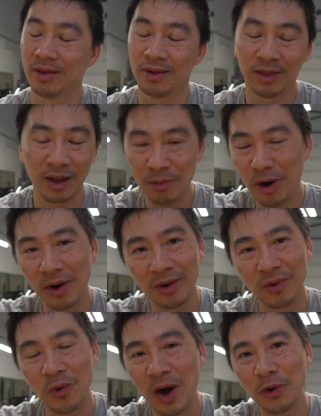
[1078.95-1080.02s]
Think about it.
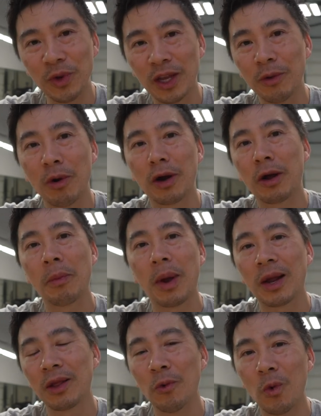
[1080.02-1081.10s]
Why do we keep on coming
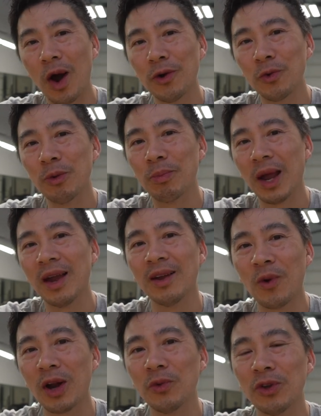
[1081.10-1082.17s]
back? And why do we pay?
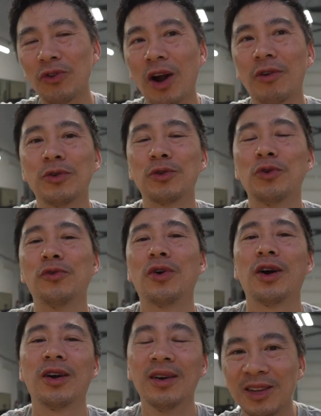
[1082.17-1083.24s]
Why do we travel so
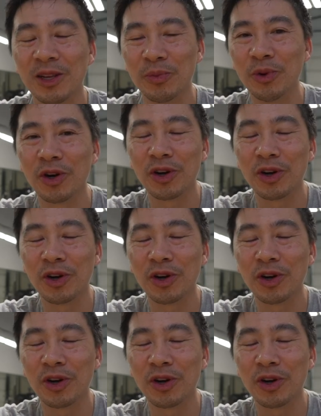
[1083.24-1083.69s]
far to put our